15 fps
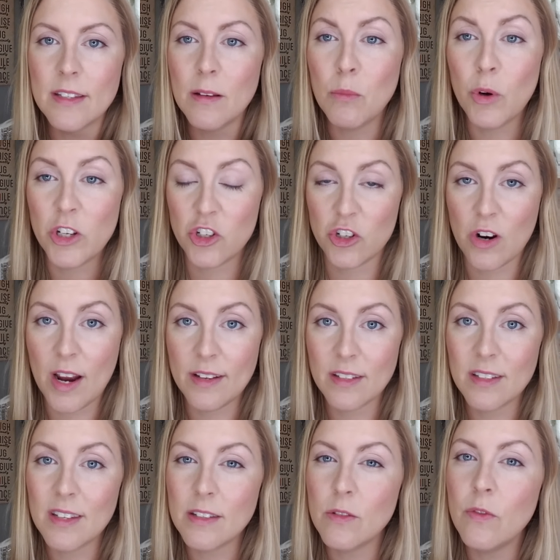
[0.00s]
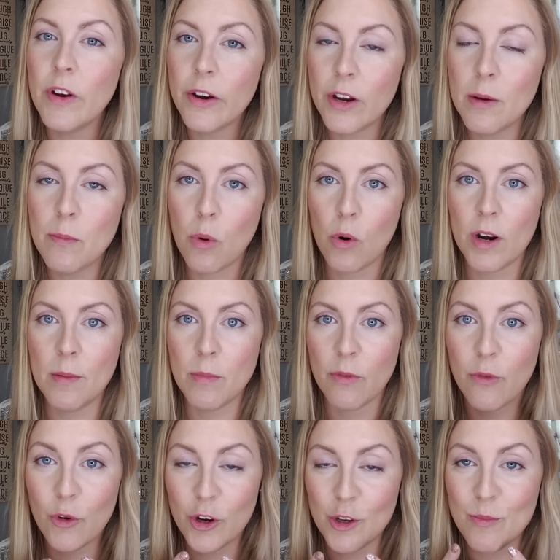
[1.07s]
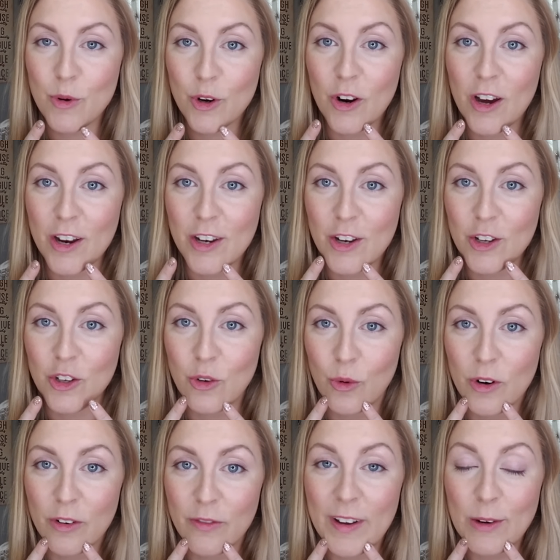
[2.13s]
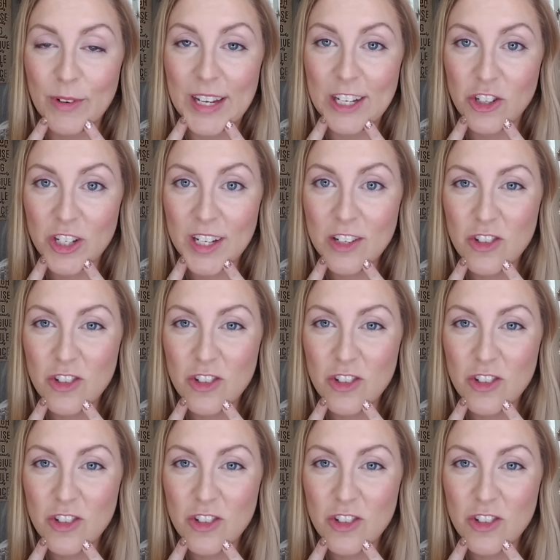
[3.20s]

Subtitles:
and moisturized because that's very important before you put on your foundation,